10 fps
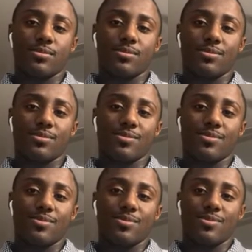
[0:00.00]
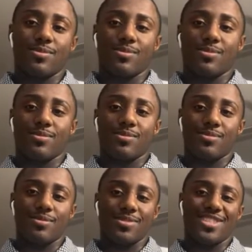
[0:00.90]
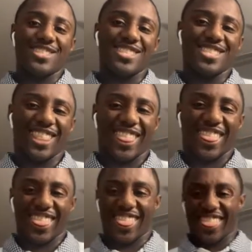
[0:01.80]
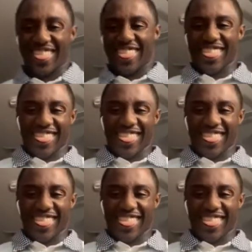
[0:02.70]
(silent)